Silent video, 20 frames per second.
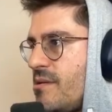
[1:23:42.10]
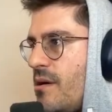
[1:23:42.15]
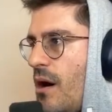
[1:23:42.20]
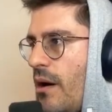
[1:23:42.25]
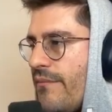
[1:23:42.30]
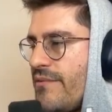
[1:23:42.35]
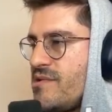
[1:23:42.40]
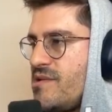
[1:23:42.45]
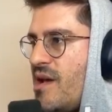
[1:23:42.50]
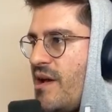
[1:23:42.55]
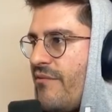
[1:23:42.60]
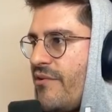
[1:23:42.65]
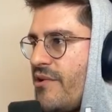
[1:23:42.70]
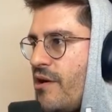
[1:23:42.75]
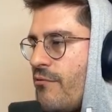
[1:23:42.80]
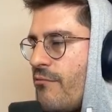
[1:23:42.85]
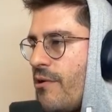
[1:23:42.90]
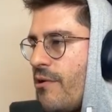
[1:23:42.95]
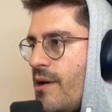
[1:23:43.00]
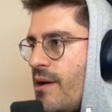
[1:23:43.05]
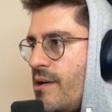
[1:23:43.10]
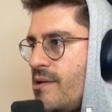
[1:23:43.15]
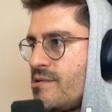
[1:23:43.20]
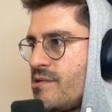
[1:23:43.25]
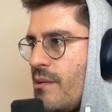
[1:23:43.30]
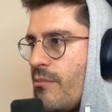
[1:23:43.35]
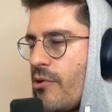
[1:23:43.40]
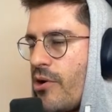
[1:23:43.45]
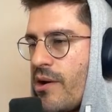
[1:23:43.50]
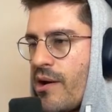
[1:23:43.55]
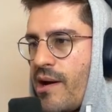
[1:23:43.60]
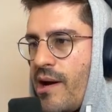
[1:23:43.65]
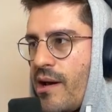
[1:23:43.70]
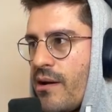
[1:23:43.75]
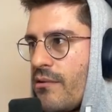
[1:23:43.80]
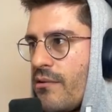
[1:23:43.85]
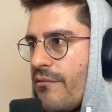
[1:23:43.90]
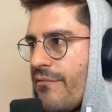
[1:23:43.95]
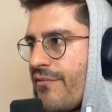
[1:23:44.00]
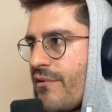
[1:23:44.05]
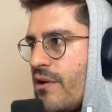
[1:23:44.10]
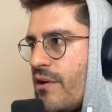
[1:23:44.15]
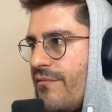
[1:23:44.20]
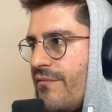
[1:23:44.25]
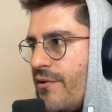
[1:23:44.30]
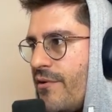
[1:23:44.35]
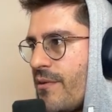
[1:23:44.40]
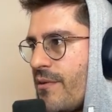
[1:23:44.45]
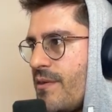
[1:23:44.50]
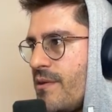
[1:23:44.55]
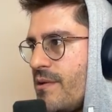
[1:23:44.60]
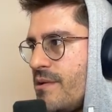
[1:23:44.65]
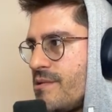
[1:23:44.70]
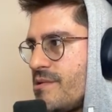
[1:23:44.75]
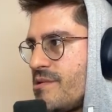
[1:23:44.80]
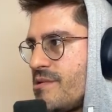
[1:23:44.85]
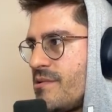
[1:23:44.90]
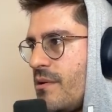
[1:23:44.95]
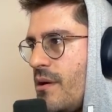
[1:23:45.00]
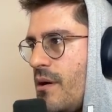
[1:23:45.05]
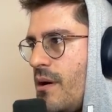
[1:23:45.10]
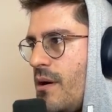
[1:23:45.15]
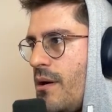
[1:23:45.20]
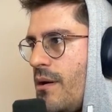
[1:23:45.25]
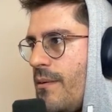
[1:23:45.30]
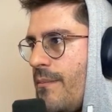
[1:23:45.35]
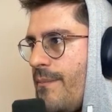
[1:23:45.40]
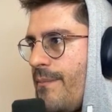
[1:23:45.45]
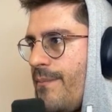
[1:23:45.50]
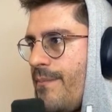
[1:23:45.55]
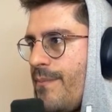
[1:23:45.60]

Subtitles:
obviously I have an array, so I'm going to kind of convert this to